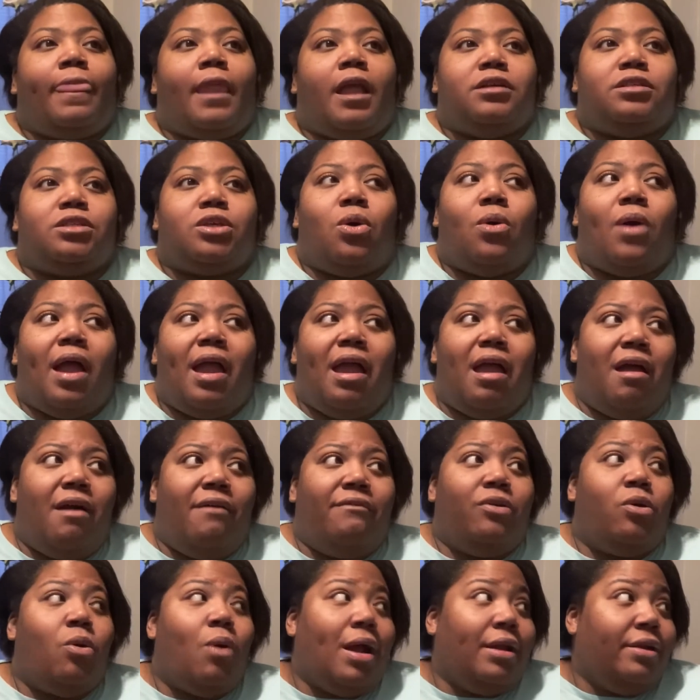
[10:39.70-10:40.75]
So I
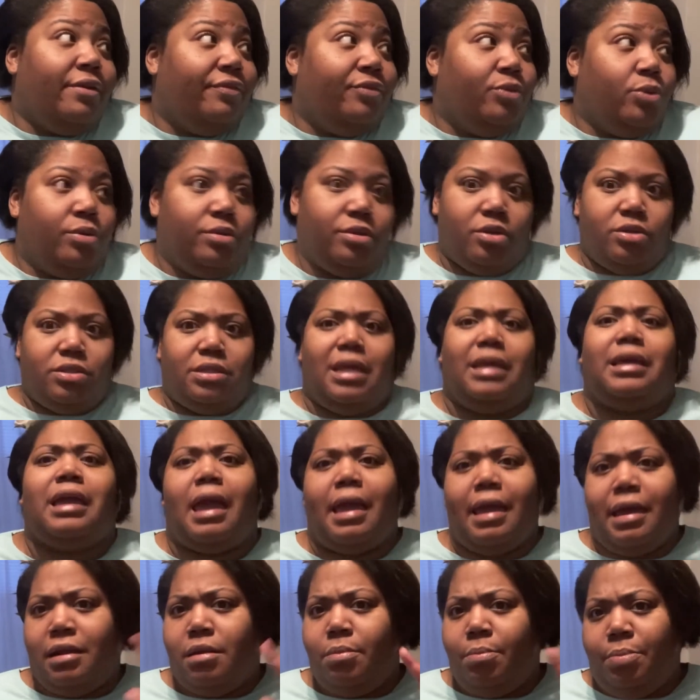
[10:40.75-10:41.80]
have quite a few of those. Like I
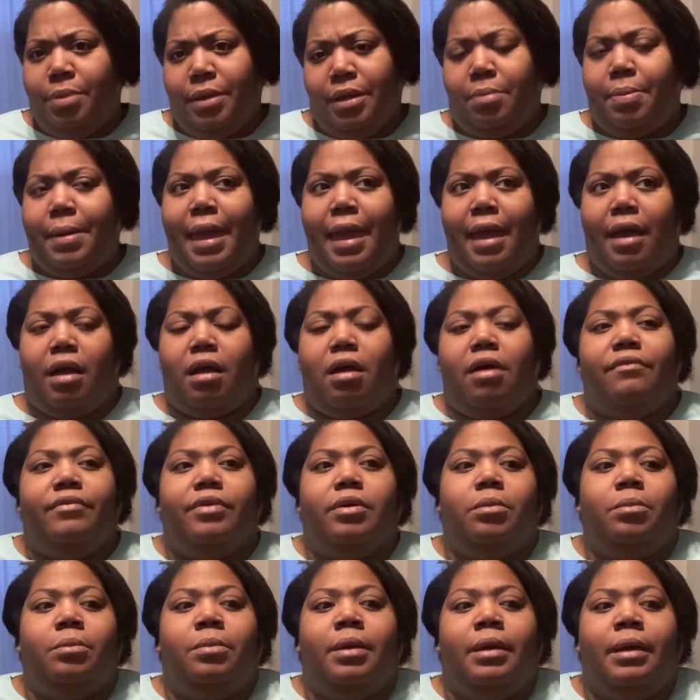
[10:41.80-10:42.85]
had a big pack of
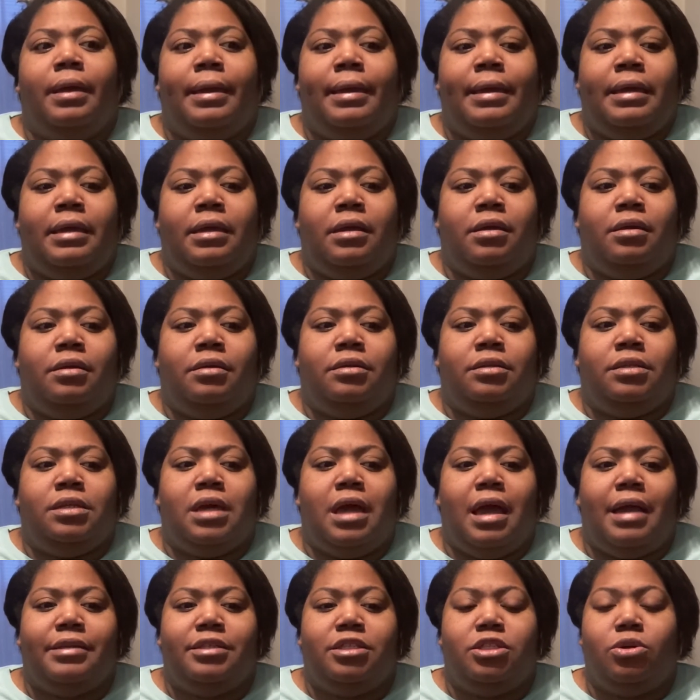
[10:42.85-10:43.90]
them, and
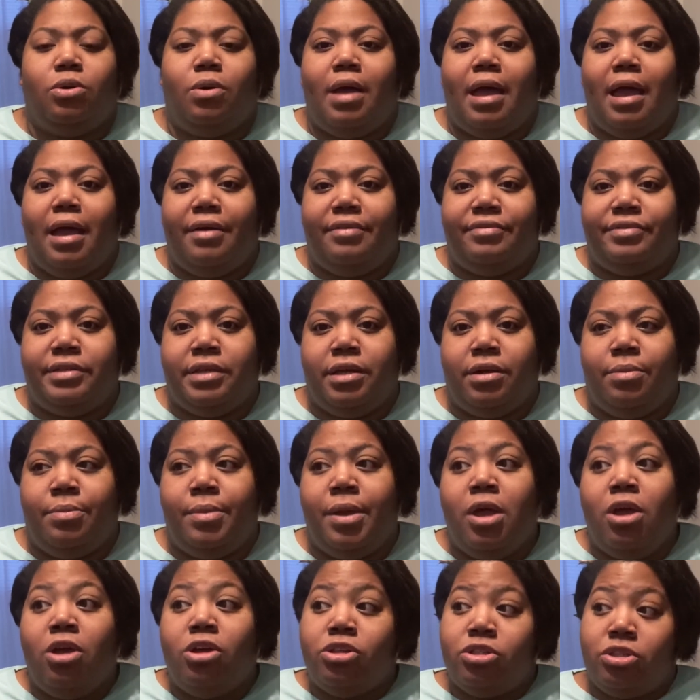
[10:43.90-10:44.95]
I still have some.
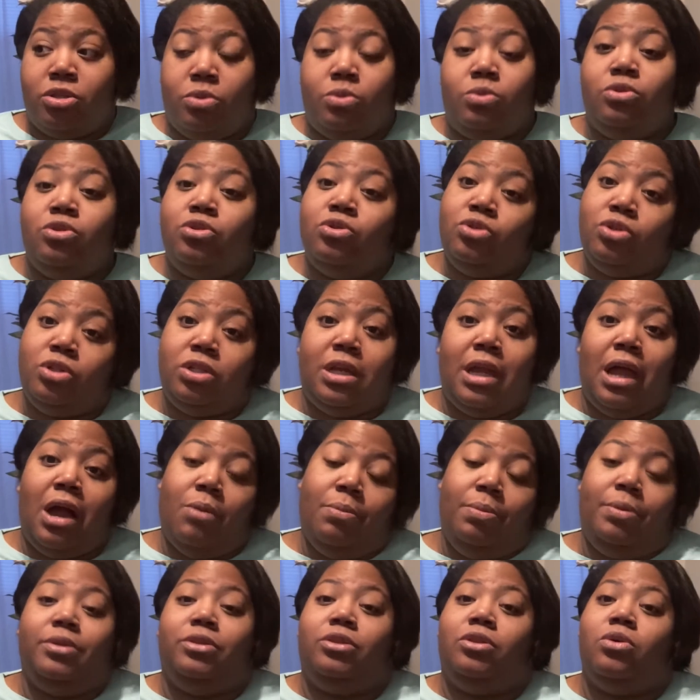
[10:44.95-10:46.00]
So usually I'll
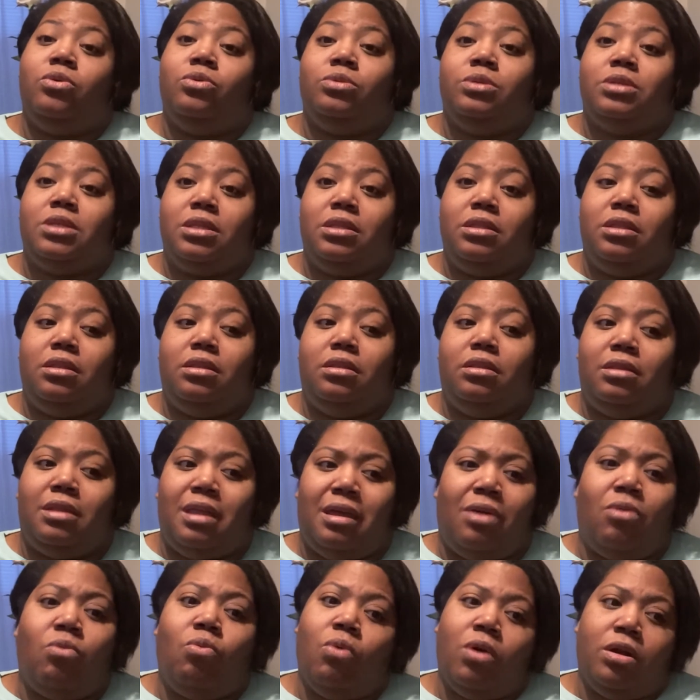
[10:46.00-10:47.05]
put those in,
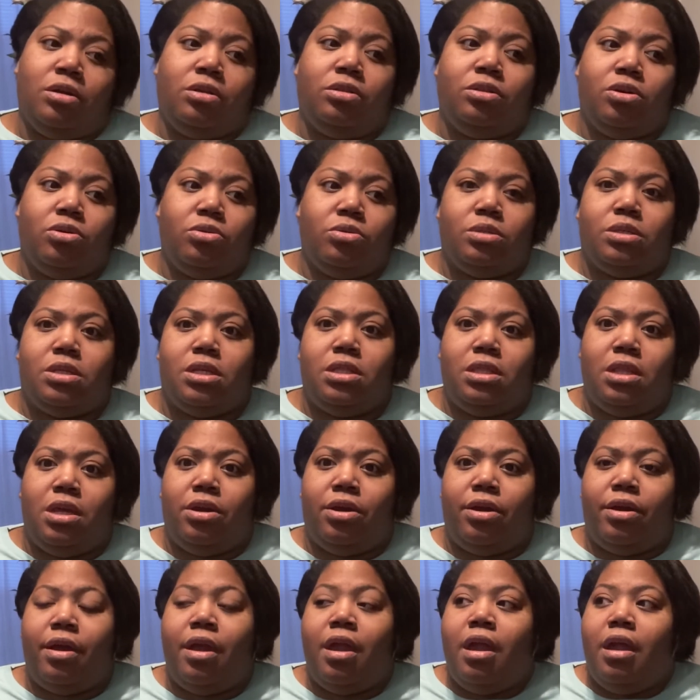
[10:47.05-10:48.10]
like one of those in
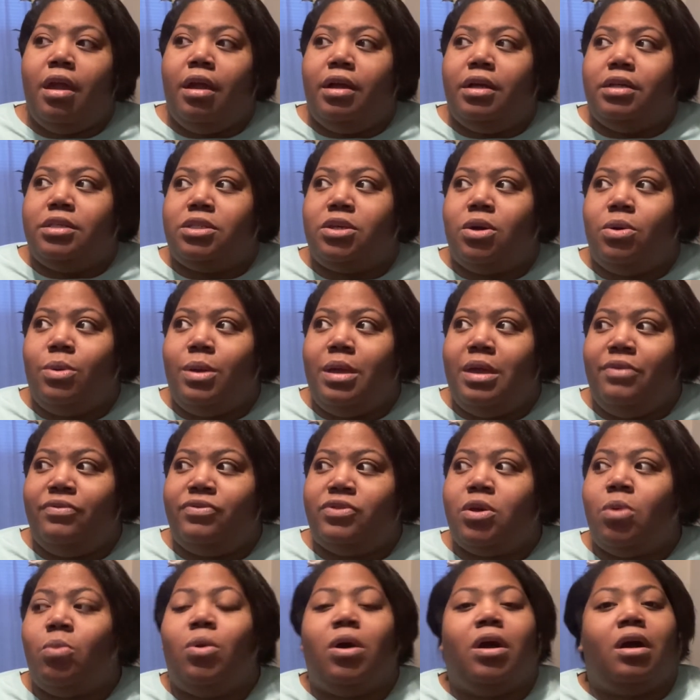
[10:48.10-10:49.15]
there. So if
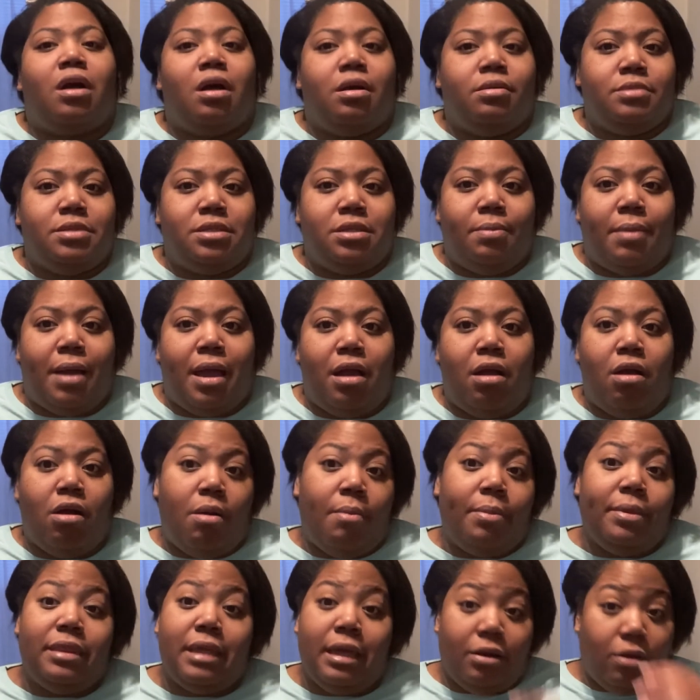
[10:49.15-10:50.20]
someone comes to my
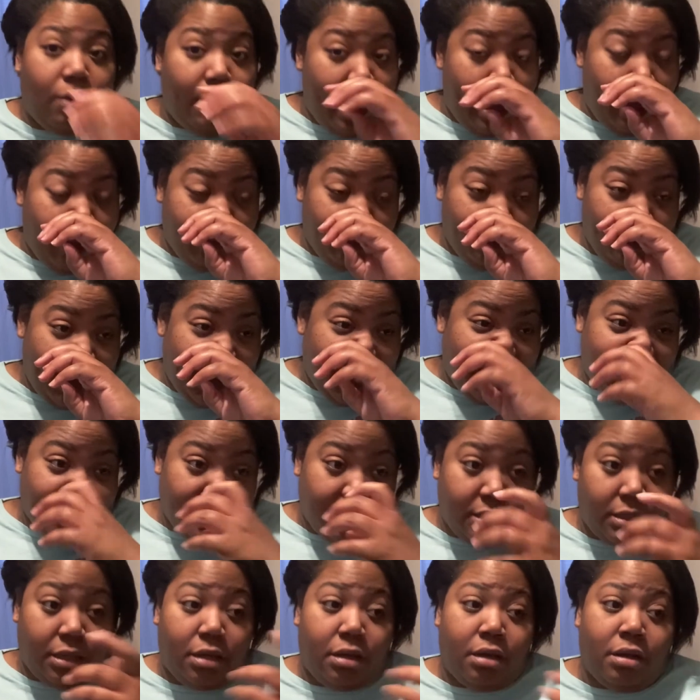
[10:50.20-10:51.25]
home and they don't have a
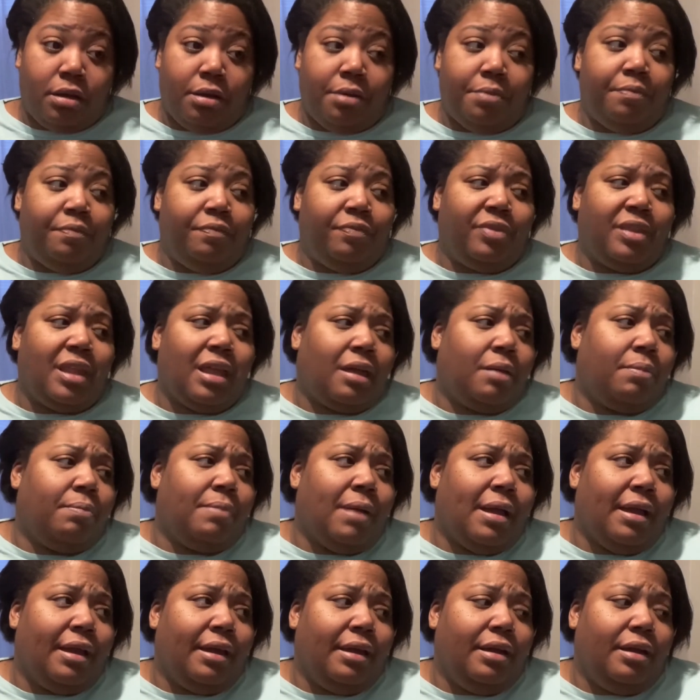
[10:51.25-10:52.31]
mask, like
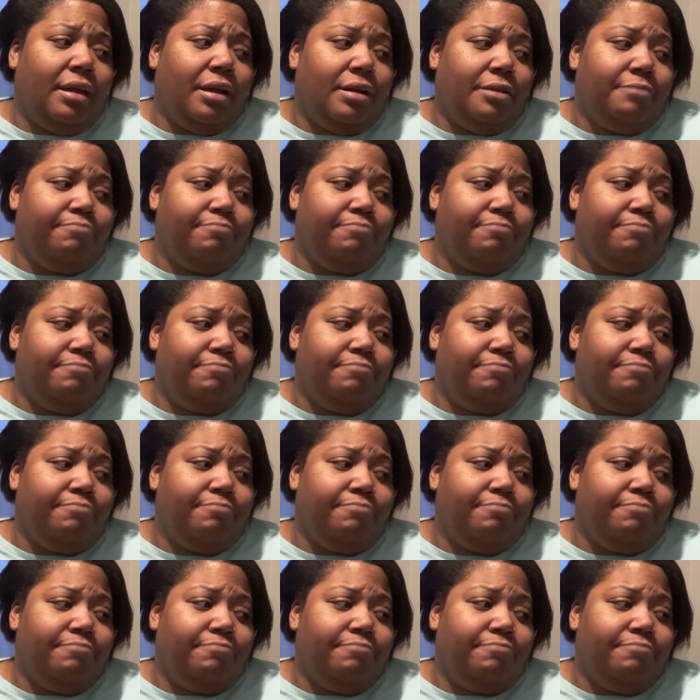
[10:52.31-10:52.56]
my